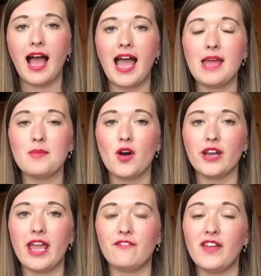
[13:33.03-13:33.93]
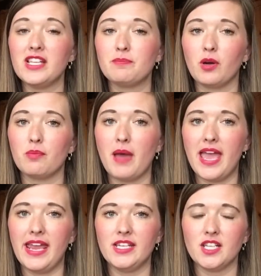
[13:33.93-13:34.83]
I am on a Facebook
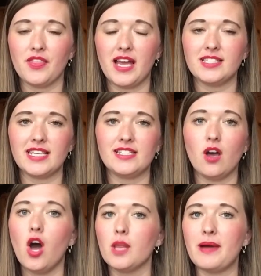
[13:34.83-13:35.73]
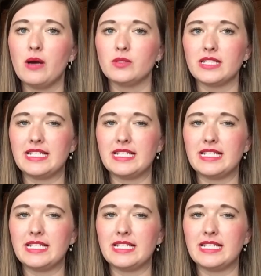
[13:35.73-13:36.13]
page that is all about